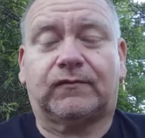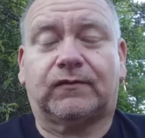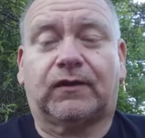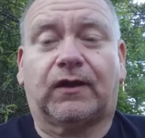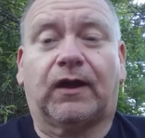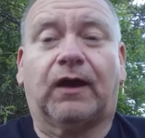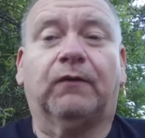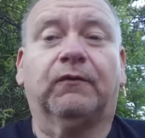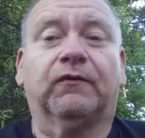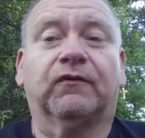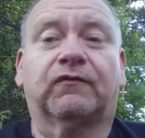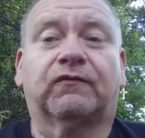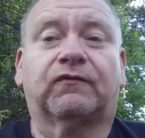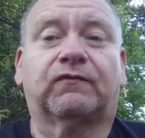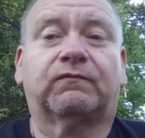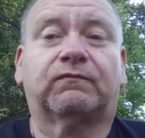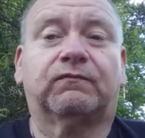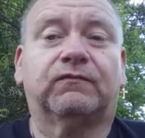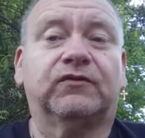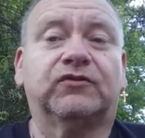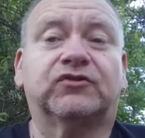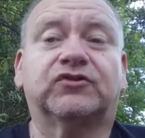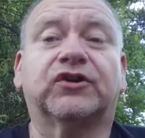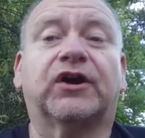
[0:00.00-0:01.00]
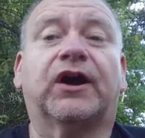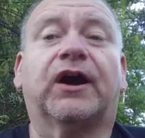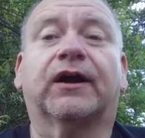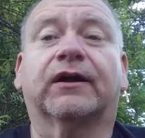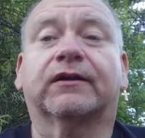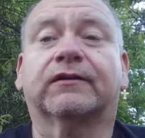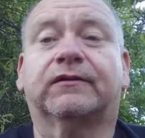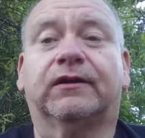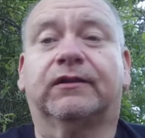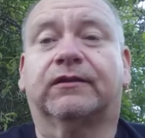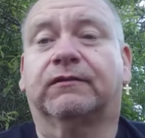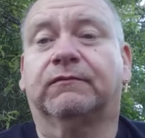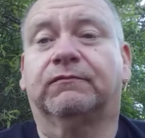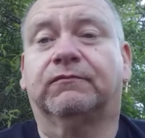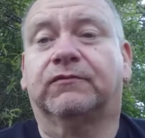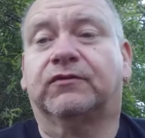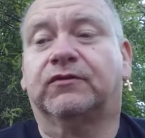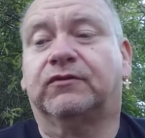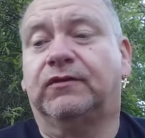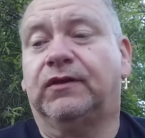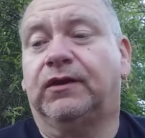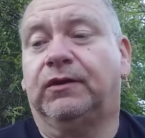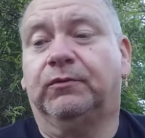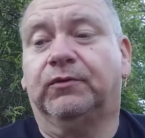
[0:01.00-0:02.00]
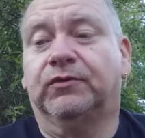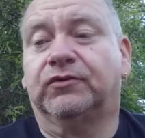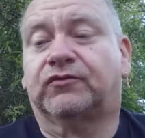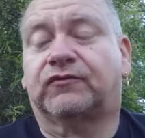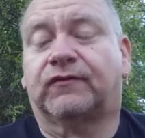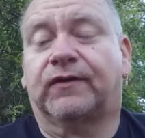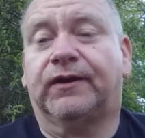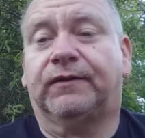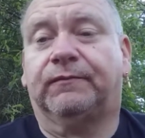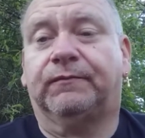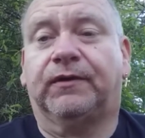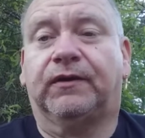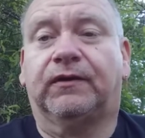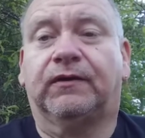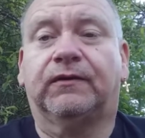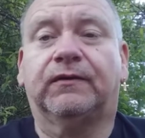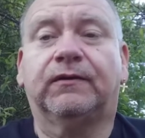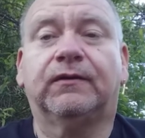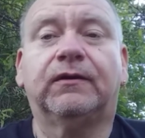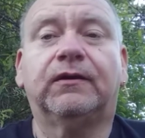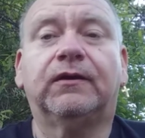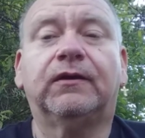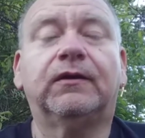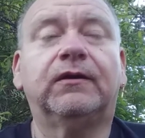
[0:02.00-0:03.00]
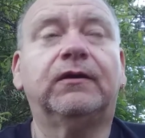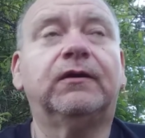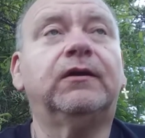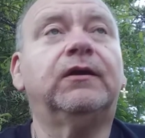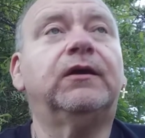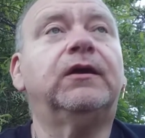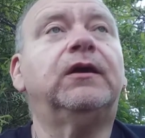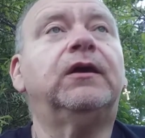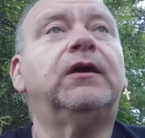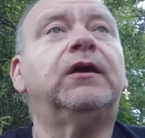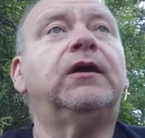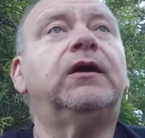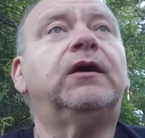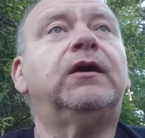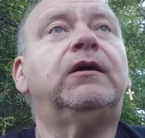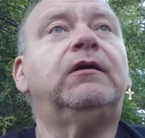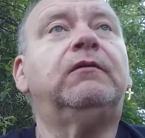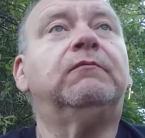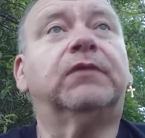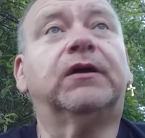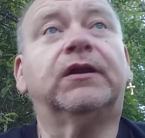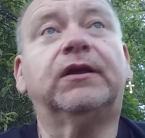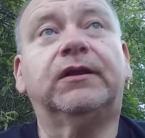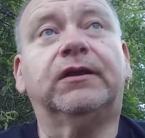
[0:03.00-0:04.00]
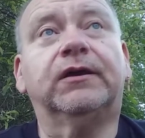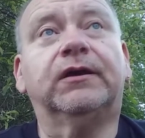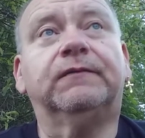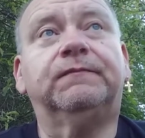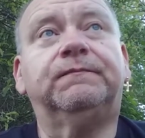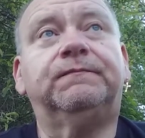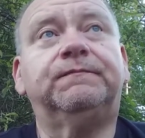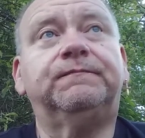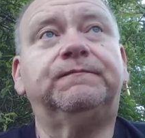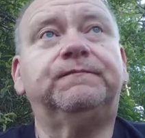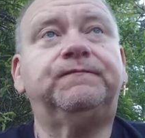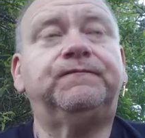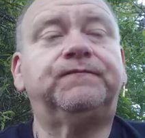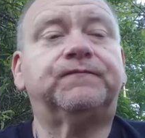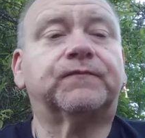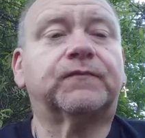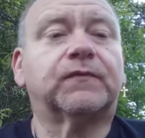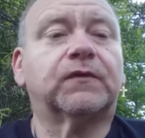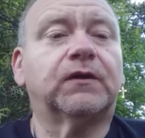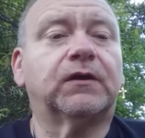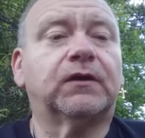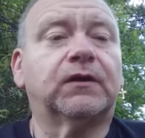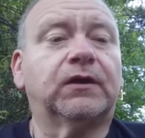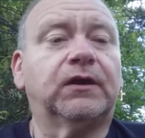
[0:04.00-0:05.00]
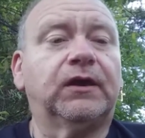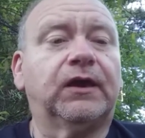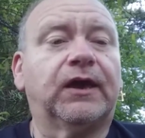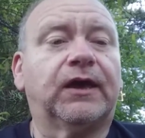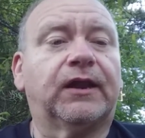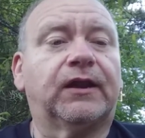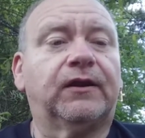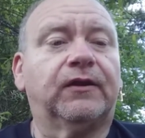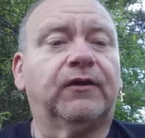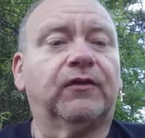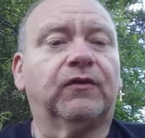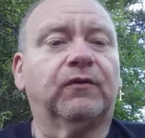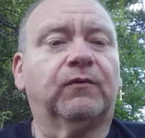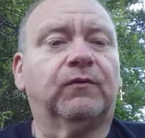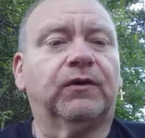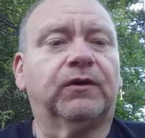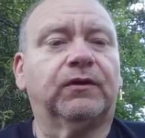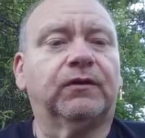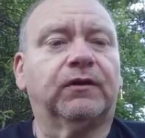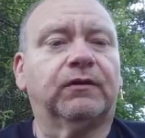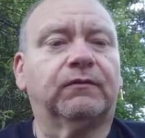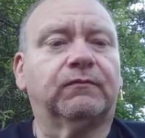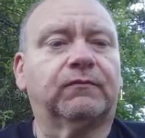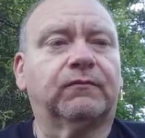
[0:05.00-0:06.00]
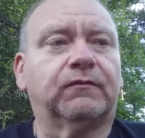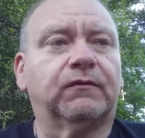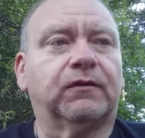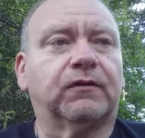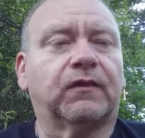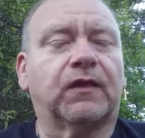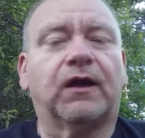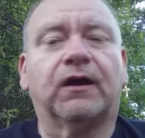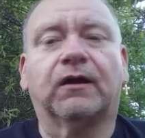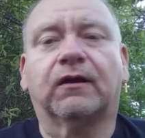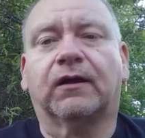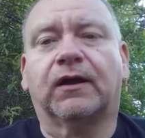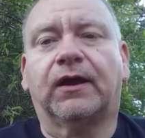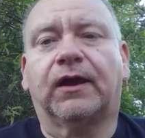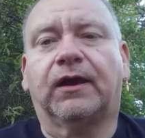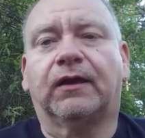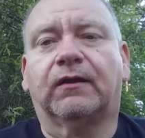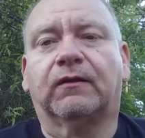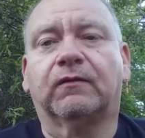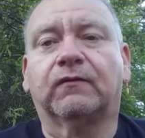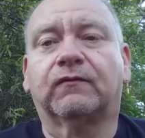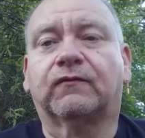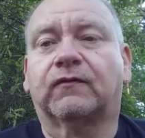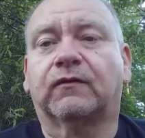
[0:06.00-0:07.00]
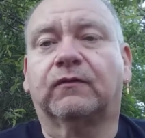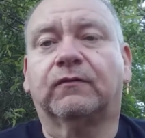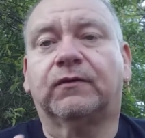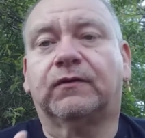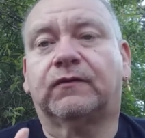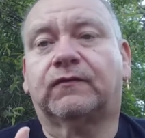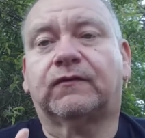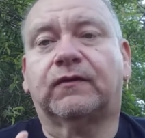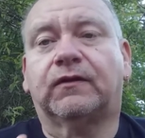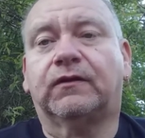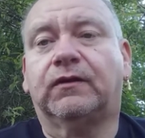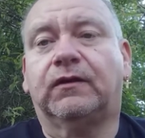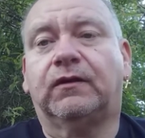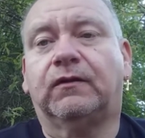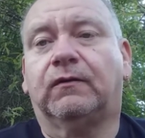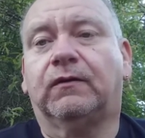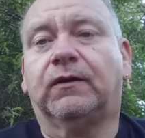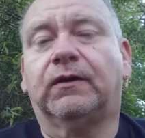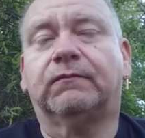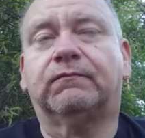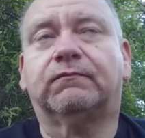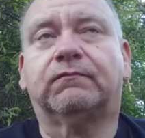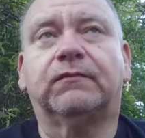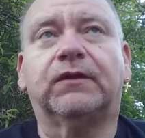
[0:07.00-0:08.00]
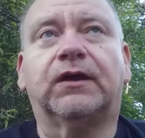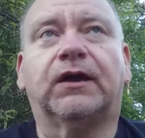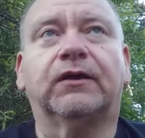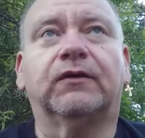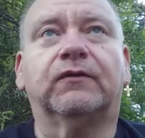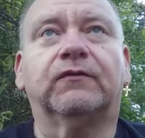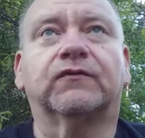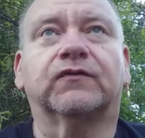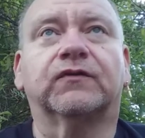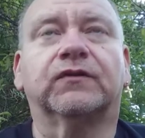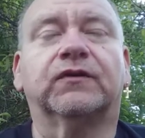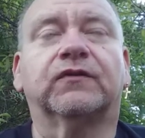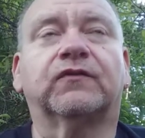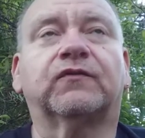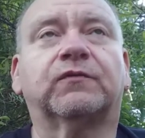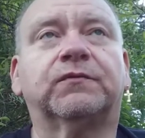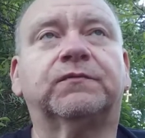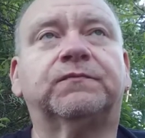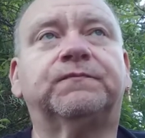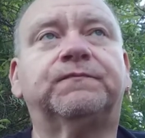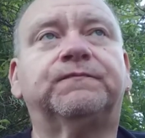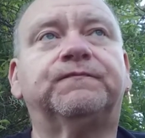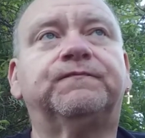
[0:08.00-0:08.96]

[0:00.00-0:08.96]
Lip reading: was shocked that he would trade me, but he did. He had another one that longer handled, so he said, you know, I'm not using this one.